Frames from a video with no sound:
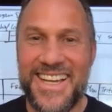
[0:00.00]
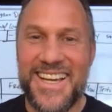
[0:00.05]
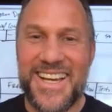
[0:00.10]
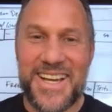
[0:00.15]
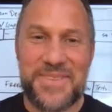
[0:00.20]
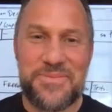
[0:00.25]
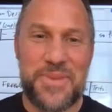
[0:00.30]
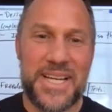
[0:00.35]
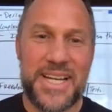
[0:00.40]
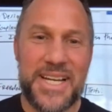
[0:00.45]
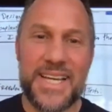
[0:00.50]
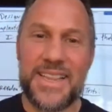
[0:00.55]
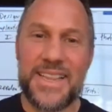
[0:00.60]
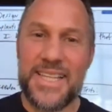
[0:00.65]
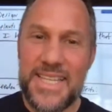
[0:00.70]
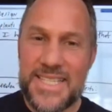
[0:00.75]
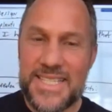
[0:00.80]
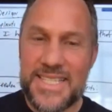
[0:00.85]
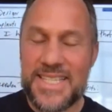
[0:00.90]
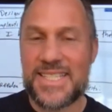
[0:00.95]
but at
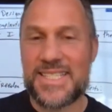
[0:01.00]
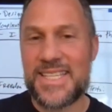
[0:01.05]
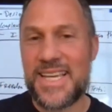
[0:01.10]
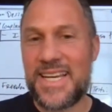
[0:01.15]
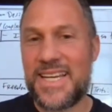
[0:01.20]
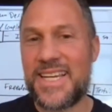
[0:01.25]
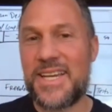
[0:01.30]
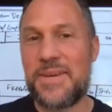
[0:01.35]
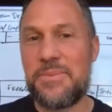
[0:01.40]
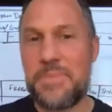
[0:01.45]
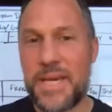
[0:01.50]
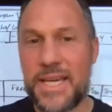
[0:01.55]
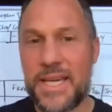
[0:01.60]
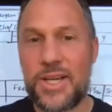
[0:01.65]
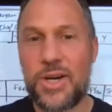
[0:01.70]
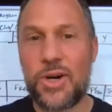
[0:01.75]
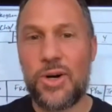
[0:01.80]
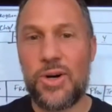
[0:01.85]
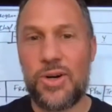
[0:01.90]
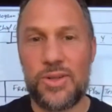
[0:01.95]
least he's setting a
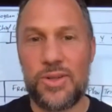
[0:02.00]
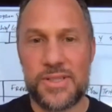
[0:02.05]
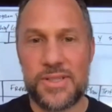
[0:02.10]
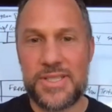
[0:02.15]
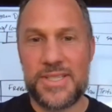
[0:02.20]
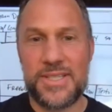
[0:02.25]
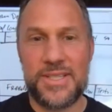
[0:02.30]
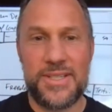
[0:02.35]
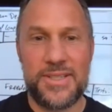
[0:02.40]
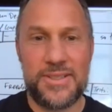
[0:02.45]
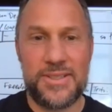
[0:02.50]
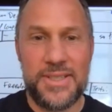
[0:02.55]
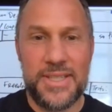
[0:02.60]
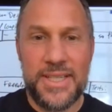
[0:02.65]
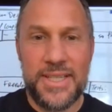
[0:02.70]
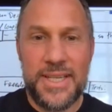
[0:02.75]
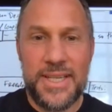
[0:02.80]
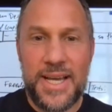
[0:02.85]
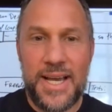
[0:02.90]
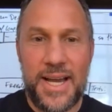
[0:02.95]
big goal. So
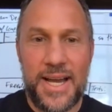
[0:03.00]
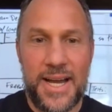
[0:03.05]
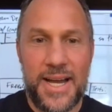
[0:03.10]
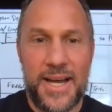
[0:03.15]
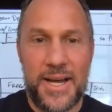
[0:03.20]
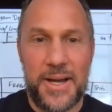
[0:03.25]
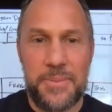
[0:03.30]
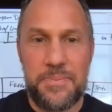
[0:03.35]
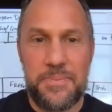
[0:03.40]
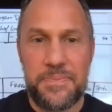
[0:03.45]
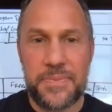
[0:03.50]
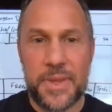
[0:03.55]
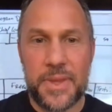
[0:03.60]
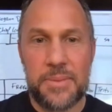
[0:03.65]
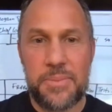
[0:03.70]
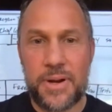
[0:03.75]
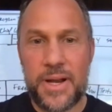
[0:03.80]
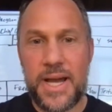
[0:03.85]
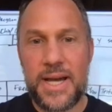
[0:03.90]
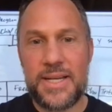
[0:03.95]

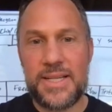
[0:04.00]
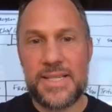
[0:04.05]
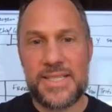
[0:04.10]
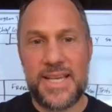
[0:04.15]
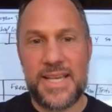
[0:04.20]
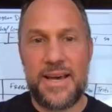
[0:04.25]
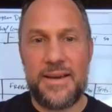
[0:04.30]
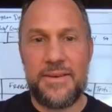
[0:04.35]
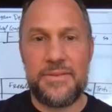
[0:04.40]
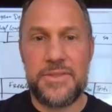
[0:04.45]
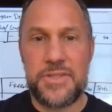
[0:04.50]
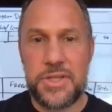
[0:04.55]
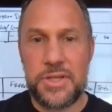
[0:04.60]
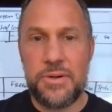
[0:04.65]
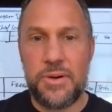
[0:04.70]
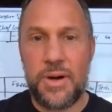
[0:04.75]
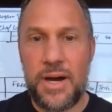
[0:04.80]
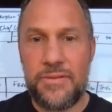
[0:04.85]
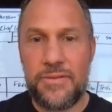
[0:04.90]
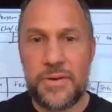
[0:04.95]
Brianna's out. Do
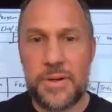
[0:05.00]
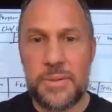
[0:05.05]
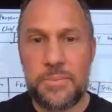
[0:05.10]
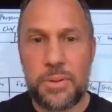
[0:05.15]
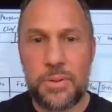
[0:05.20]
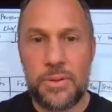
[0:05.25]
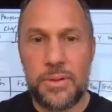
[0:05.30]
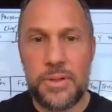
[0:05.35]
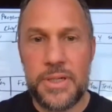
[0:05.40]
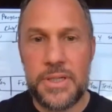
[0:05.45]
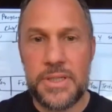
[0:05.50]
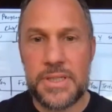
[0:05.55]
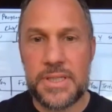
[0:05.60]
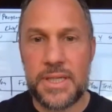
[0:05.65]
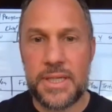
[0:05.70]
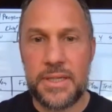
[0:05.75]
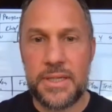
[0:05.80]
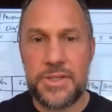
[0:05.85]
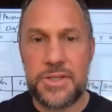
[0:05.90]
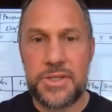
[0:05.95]
you offer
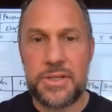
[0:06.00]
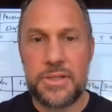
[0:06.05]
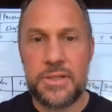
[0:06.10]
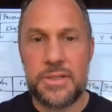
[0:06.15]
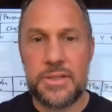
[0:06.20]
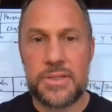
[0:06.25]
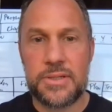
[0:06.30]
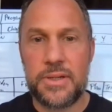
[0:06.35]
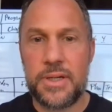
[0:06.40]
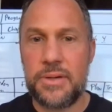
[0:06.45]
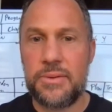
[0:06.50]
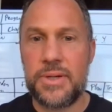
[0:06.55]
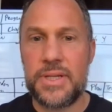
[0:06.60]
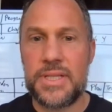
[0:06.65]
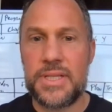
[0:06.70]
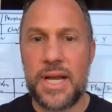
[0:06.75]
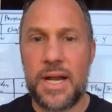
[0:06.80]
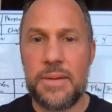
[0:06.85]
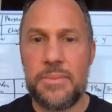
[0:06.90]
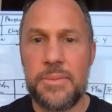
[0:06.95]
employees insurance or any
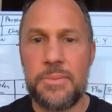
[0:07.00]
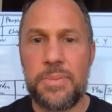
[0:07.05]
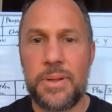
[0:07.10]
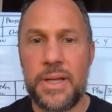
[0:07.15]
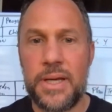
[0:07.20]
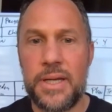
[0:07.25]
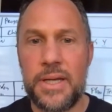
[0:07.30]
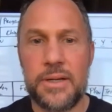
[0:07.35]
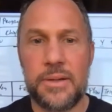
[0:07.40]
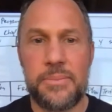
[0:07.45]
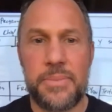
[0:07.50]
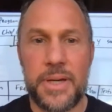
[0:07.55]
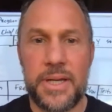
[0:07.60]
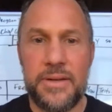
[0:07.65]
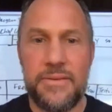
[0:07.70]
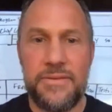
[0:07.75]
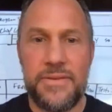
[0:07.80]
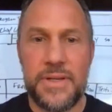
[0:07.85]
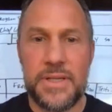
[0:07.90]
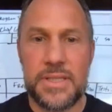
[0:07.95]
retirement planning or
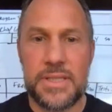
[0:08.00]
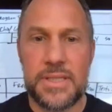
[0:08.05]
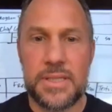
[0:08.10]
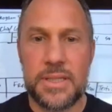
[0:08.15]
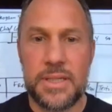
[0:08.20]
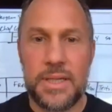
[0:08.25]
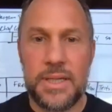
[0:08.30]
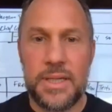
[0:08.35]
benefits,